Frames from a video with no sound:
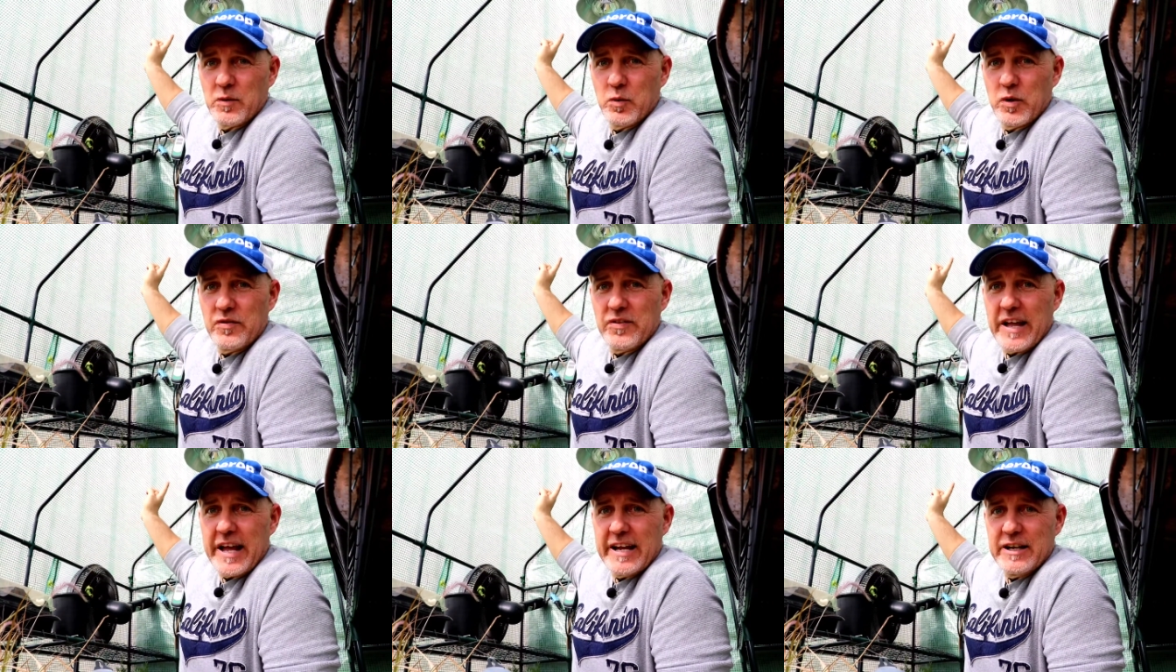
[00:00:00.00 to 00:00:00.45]

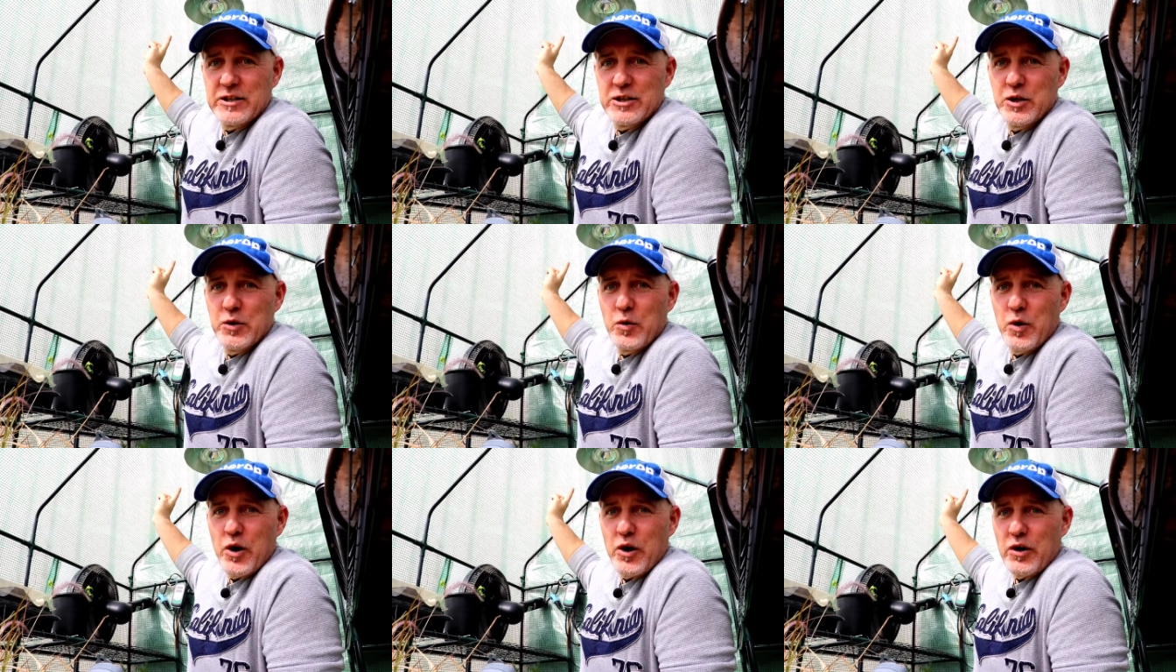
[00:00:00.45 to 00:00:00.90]
with a
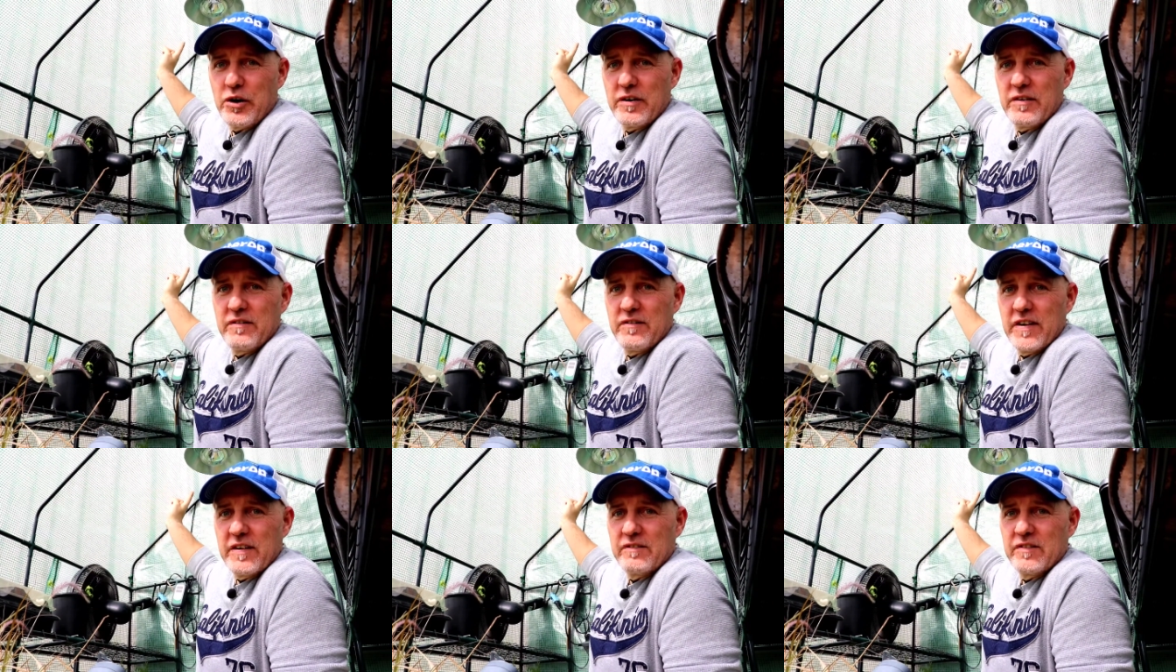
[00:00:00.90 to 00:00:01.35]

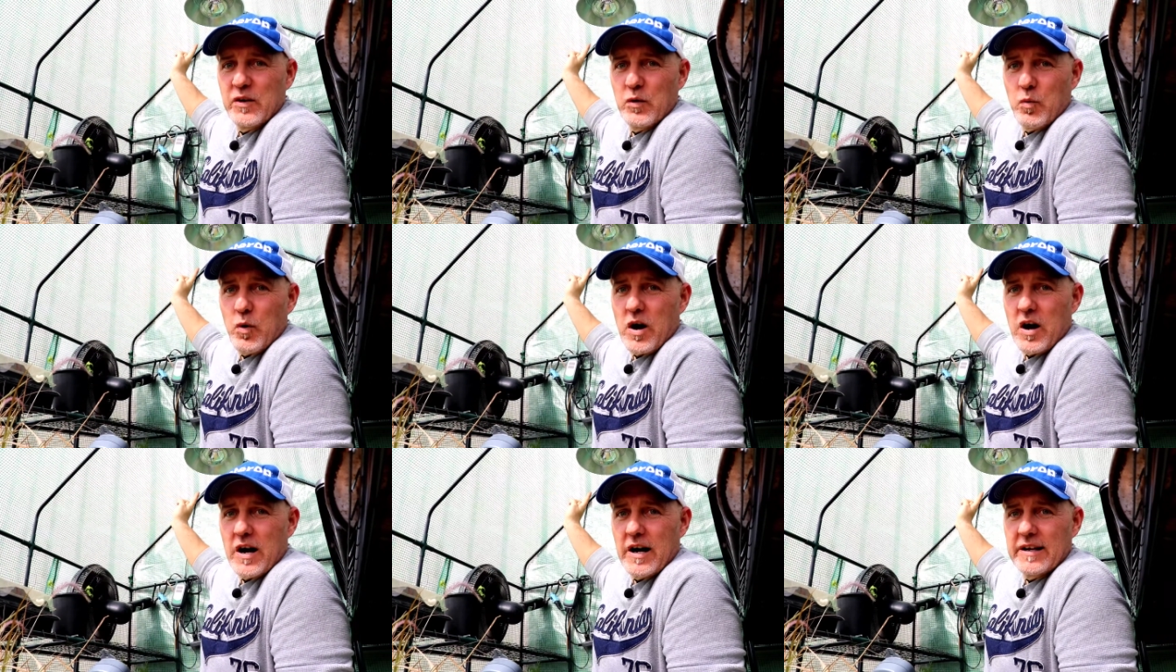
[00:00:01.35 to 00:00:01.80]
250
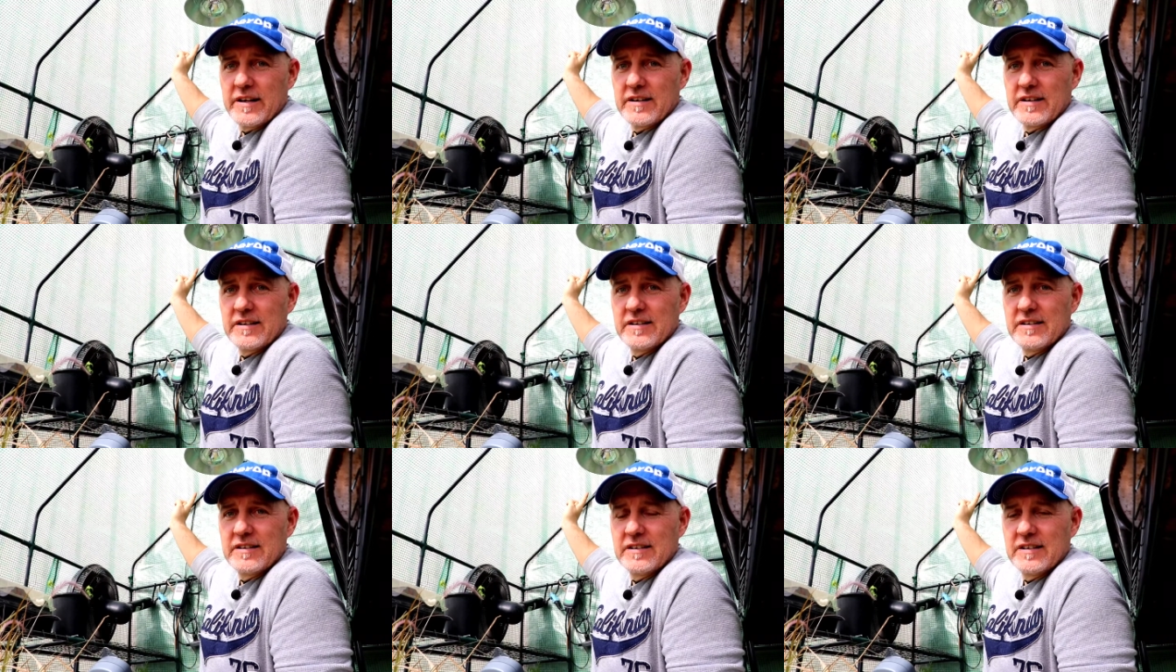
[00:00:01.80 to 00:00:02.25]
watt
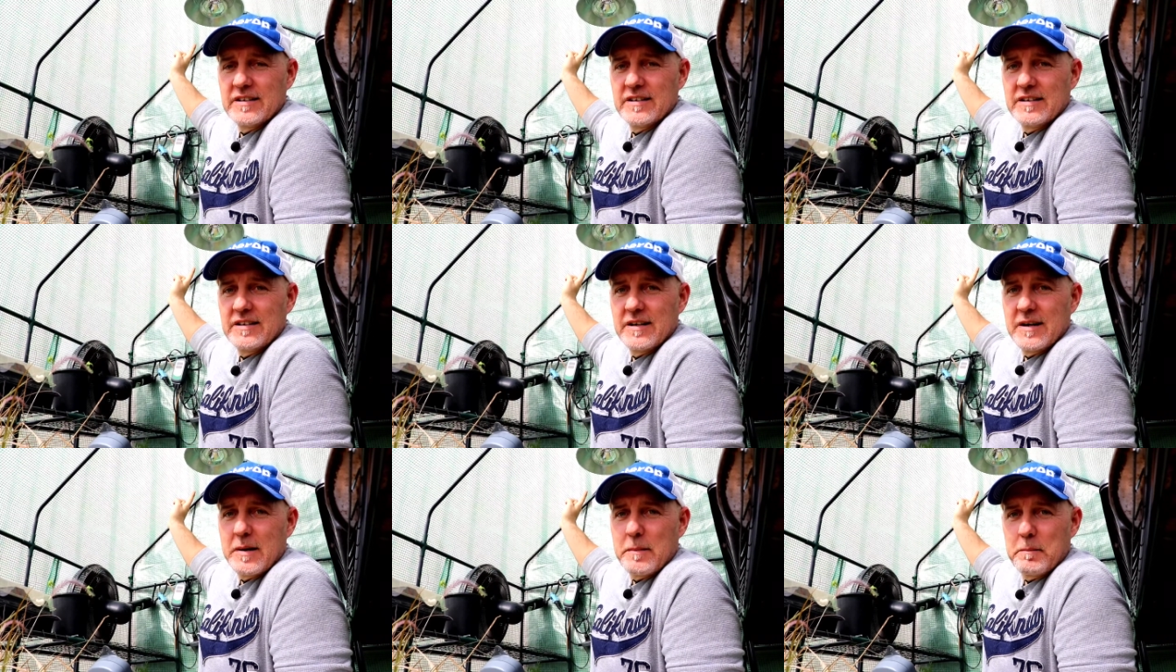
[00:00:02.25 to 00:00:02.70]

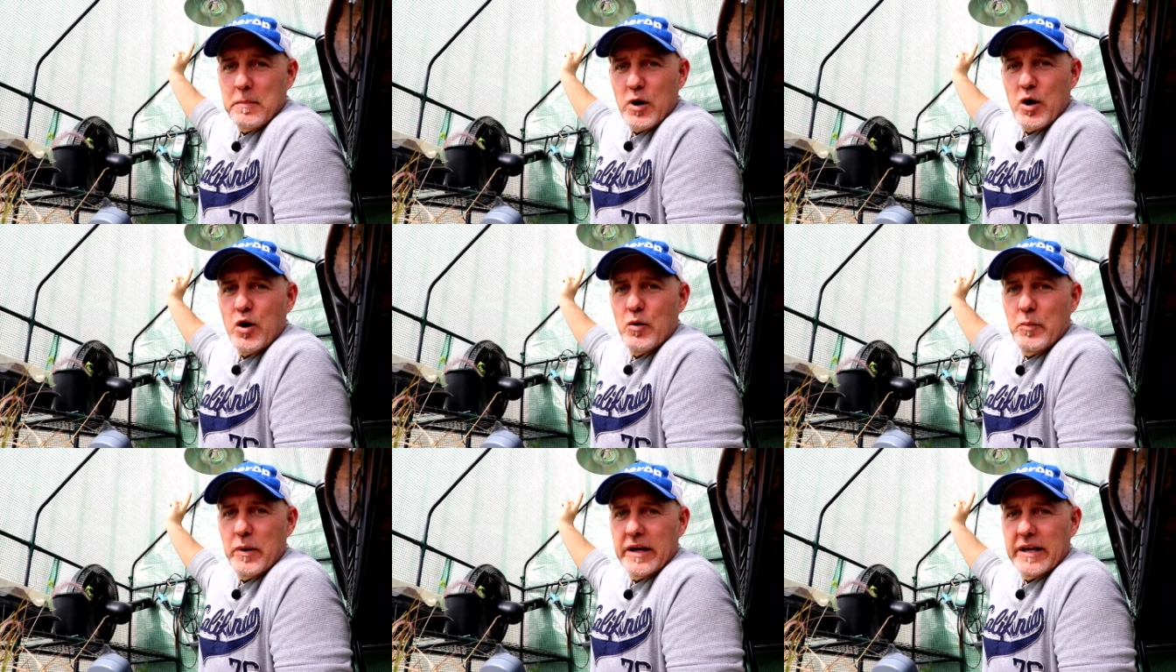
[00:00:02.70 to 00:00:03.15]

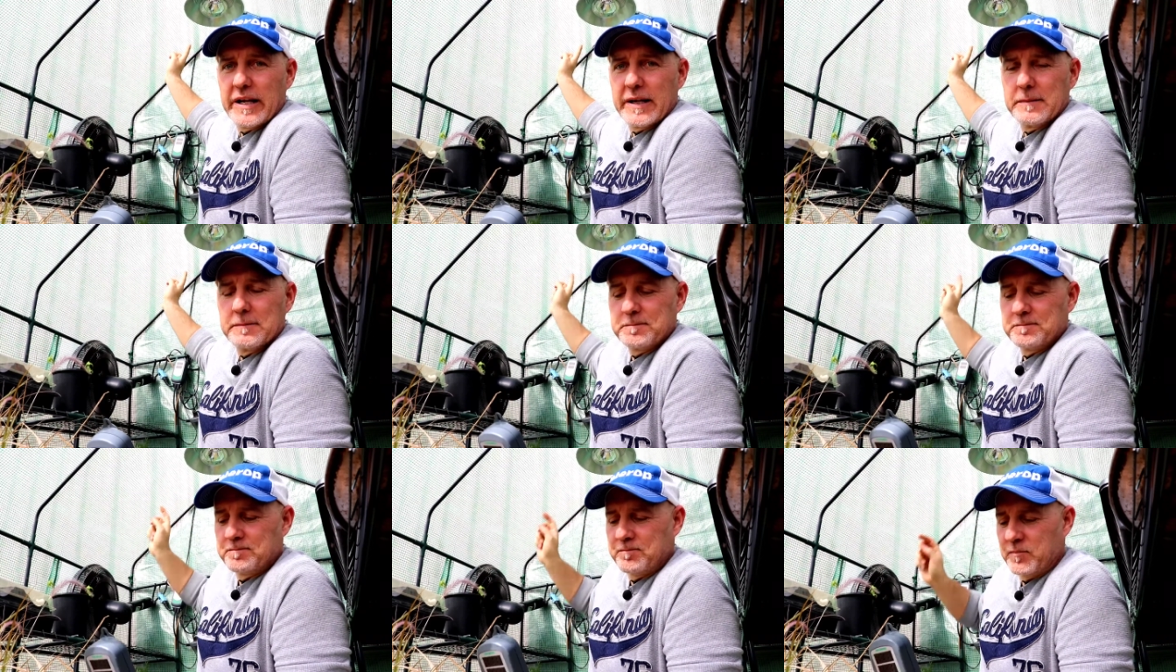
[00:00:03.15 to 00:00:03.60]
bulb in it.